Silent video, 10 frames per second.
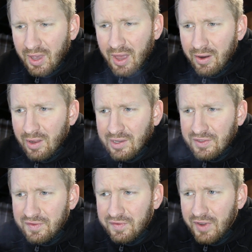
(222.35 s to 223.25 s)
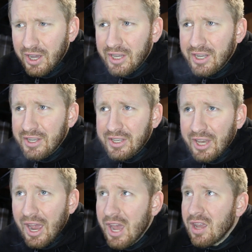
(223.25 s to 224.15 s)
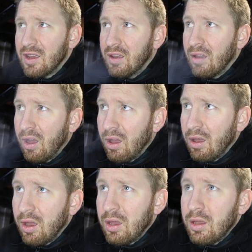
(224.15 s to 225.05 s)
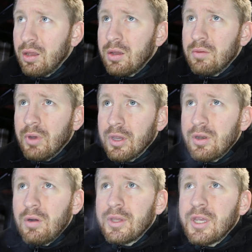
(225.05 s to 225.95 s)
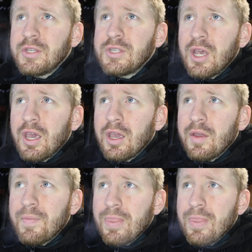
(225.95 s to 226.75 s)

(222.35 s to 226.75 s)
Got all this fucking debt. But you know what they say?